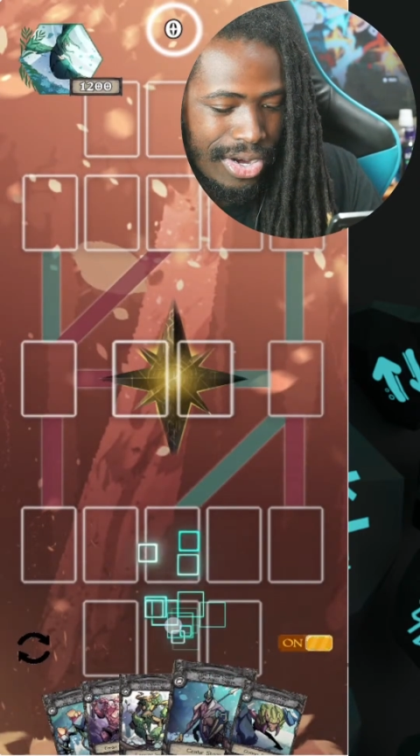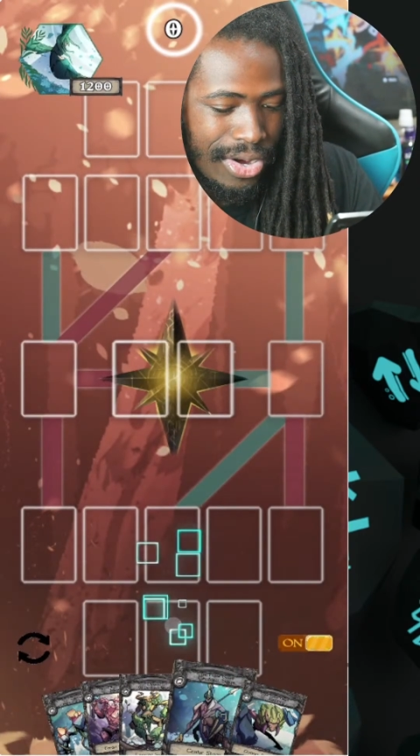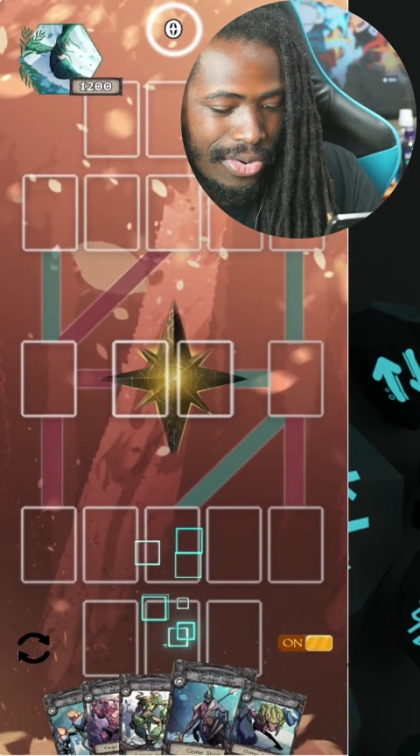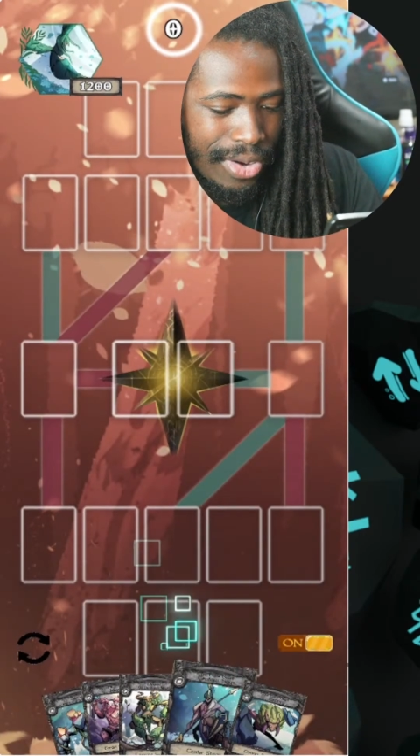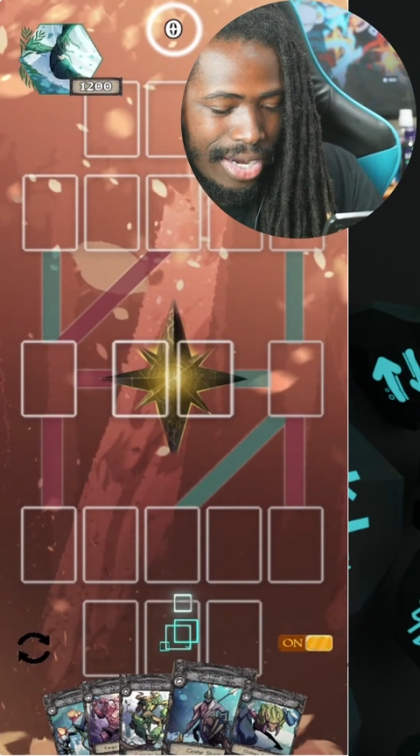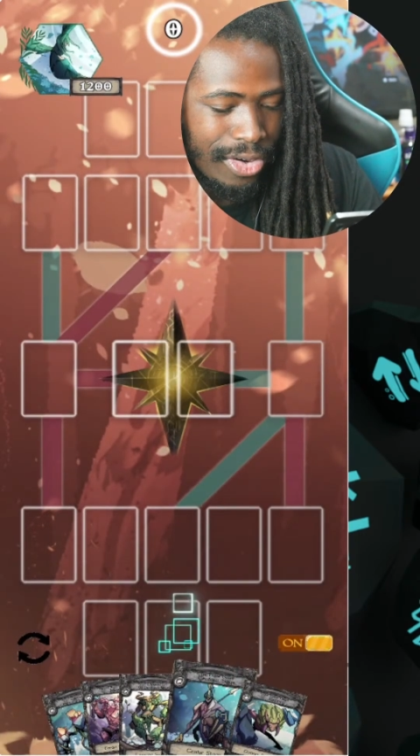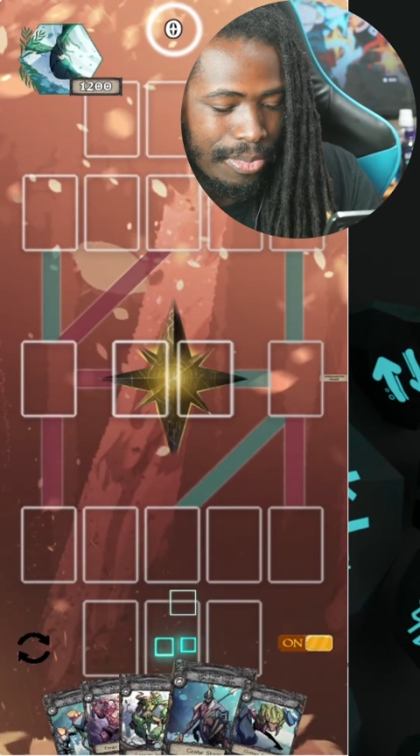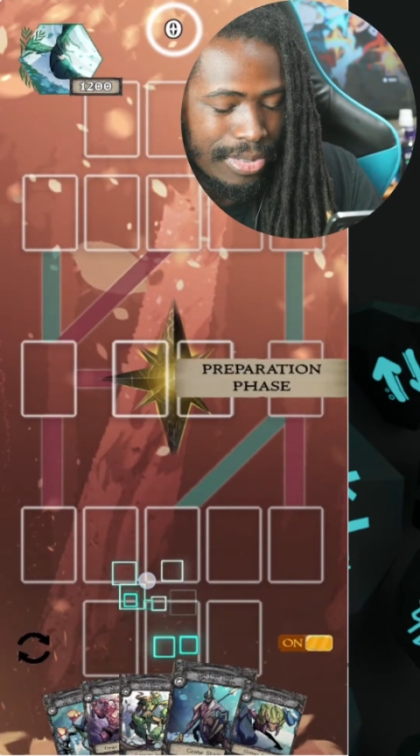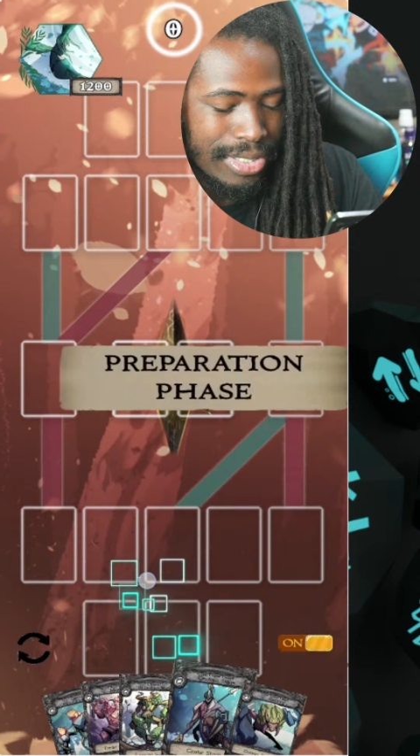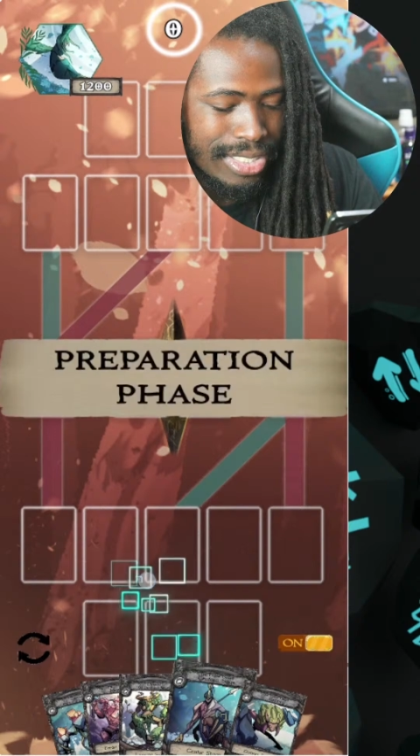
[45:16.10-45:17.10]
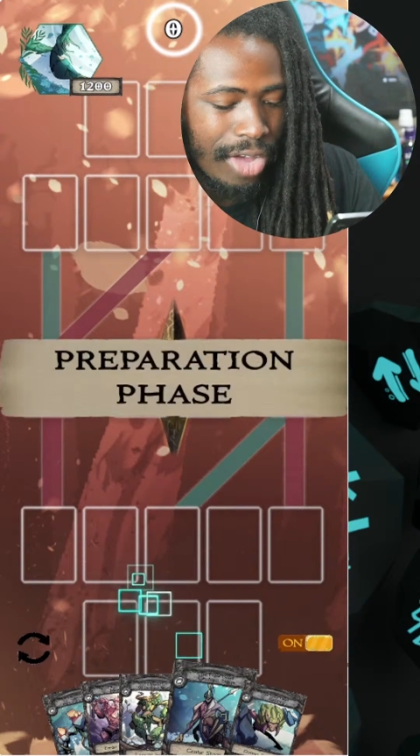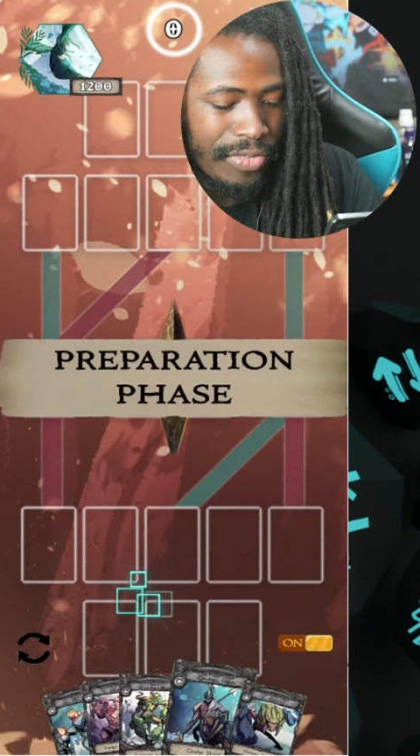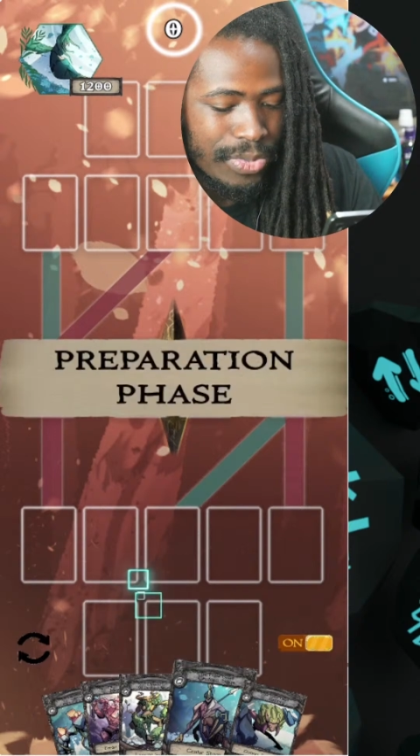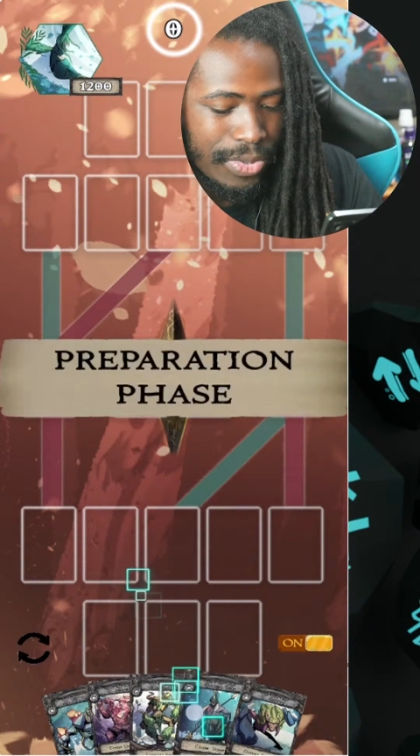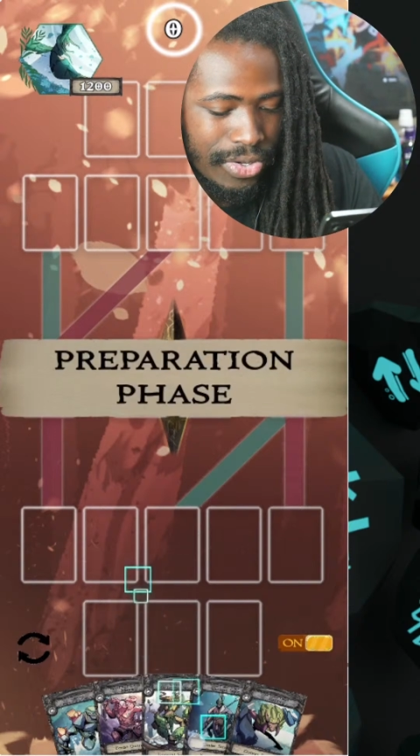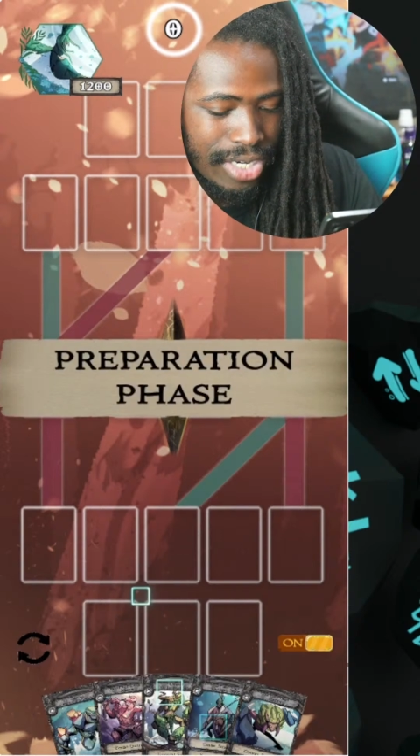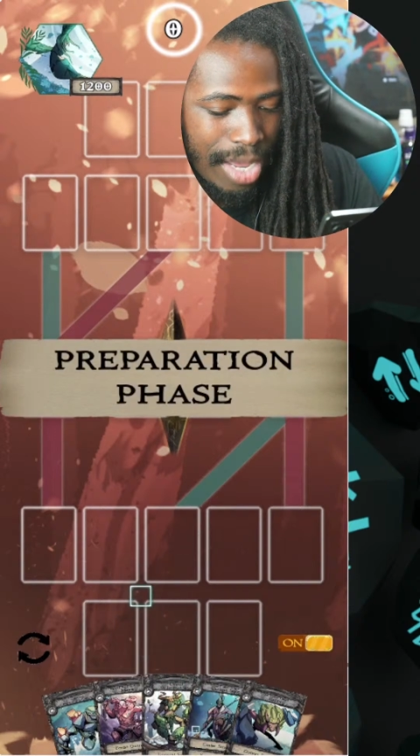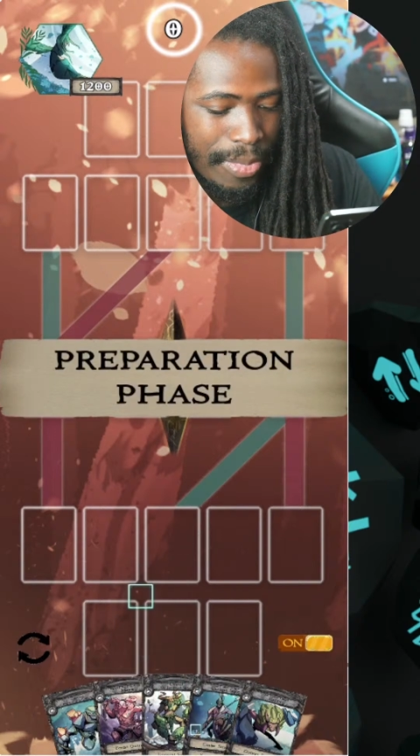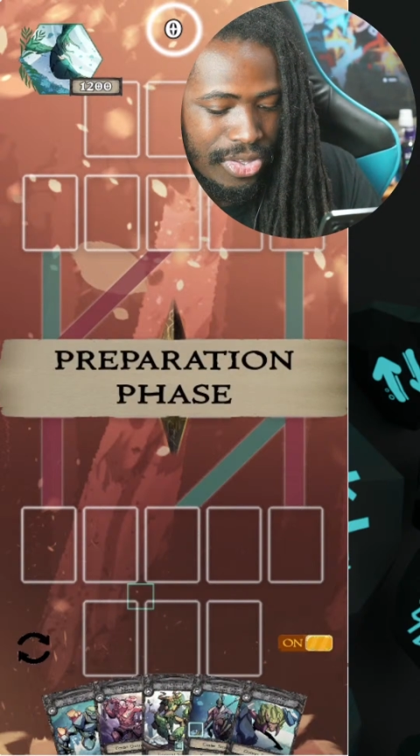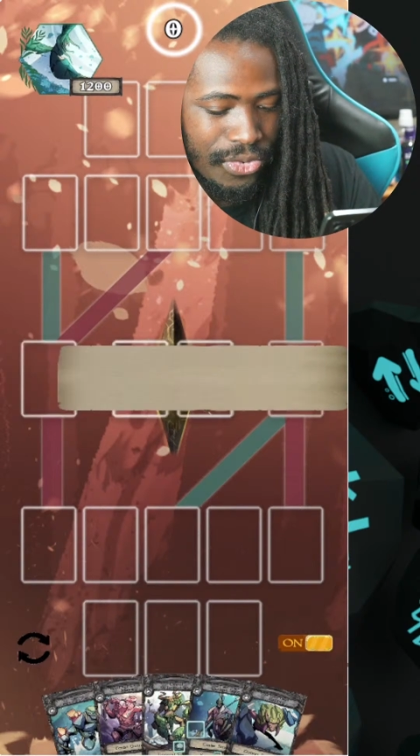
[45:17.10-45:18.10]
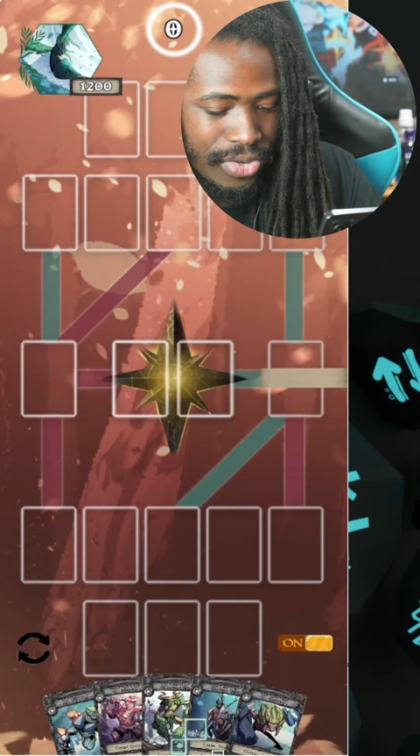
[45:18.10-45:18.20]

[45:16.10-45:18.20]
Right? Don't be selfish with your time and your